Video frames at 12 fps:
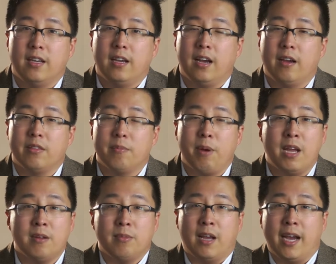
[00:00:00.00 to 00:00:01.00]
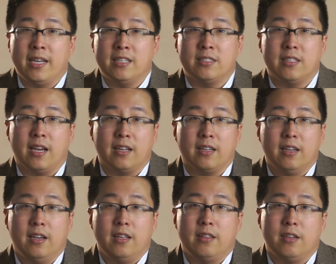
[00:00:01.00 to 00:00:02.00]
Uh, the bottom line is that
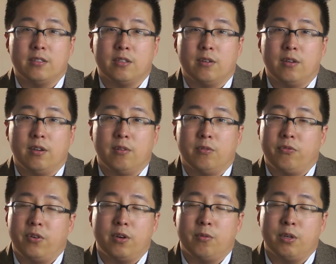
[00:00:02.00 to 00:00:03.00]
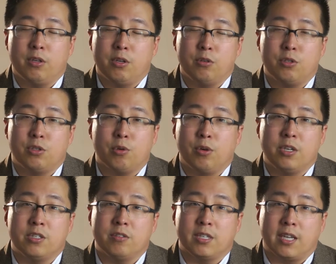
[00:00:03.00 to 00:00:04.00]
there's a, a very, real huge shortage
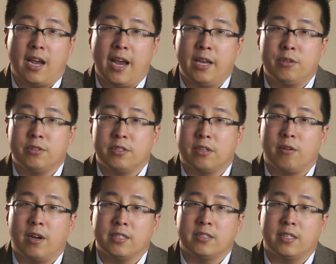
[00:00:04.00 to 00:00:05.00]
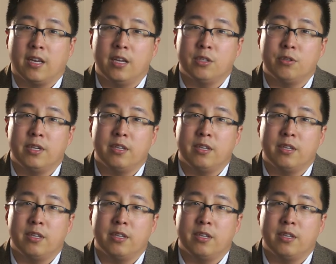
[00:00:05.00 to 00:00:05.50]
of psychiatrists across the country.